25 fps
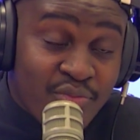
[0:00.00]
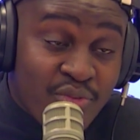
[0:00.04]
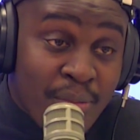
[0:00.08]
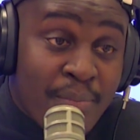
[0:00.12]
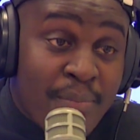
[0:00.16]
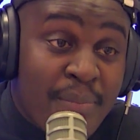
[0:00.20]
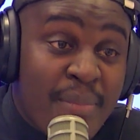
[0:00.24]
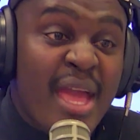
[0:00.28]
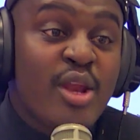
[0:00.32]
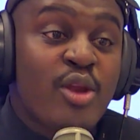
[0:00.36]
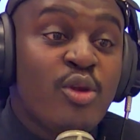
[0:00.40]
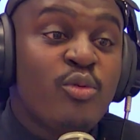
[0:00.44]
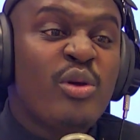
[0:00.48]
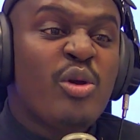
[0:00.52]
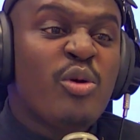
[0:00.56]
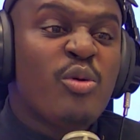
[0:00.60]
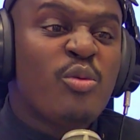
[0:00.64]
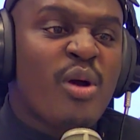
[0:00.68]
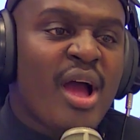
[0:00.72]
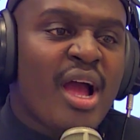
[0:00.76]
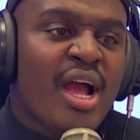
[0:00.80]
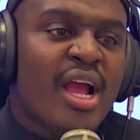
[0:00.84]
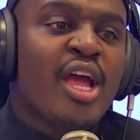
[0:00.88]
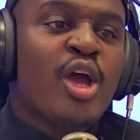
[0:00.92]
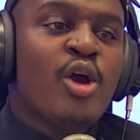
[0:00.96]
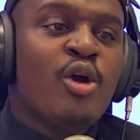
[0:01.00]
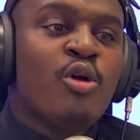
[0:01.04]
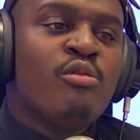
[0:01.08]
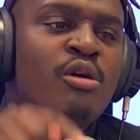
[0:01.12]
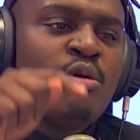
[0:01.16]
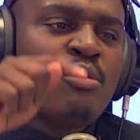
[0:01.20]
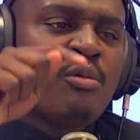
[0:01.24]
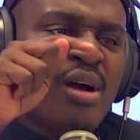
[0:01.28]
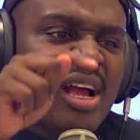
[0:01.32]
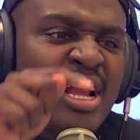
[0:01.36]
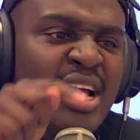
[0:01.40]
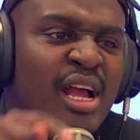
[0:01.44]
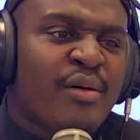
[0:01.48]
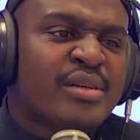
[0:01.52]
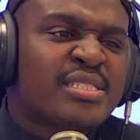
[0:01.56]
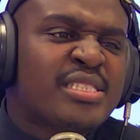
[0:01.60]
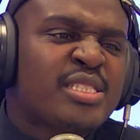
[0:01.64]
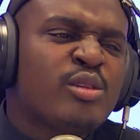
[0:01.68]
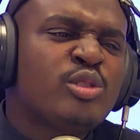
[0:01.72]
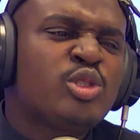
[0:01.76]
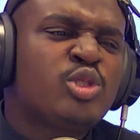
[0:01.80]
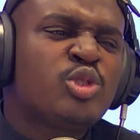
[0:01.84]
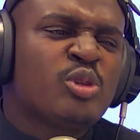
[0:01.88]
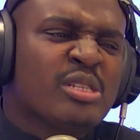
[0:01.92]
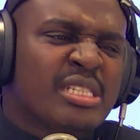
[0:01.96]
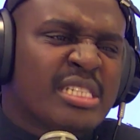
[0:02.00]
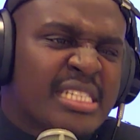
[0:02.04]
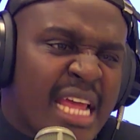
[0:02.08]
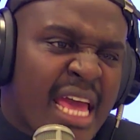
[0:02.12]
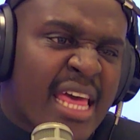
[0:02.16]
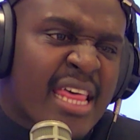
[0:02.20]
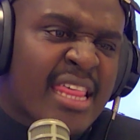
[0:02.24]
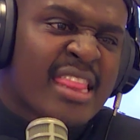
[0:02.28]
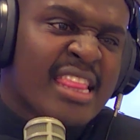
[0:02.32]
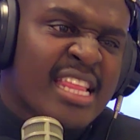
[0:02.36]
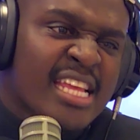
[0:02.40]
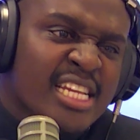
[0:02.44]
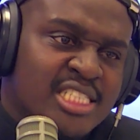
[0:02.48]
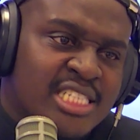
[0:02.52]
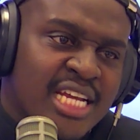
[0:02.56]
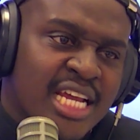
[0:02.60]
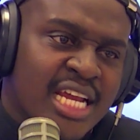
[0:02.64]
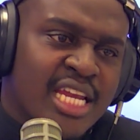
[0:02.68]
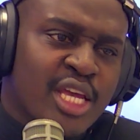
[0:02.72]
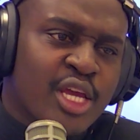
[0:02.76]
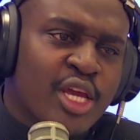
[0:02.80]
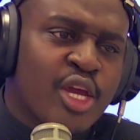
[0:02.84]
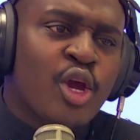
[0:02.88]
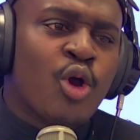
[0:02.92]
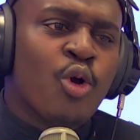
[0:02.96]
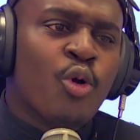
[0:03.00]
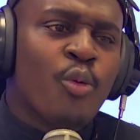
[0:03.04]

Men, we work ourselves to death, literally.